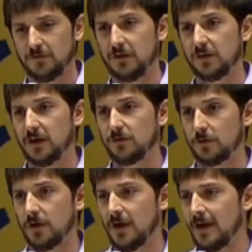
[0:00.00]
If these
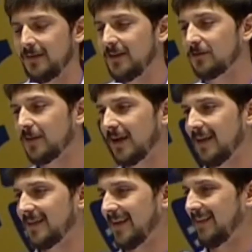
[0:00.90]
are the
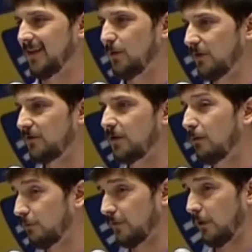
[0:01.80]
kids that in the U.S.
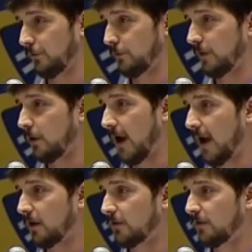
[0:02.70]
don't fall through the
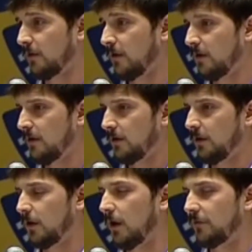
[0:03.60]
cracks.
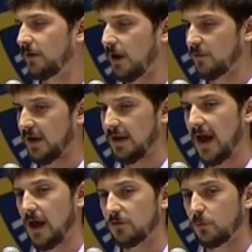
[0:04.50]
Oftentimes I get
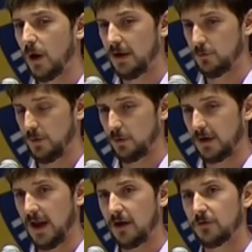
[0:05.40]
asked, why do we
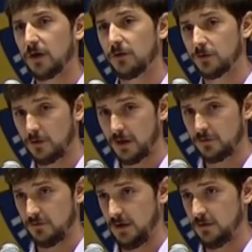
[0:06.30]
work in Africa? There's
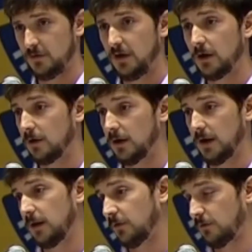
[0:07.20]
lots of needs here, and
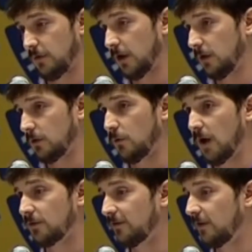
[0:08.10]
it's a very good
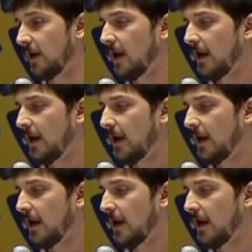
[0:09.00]
question.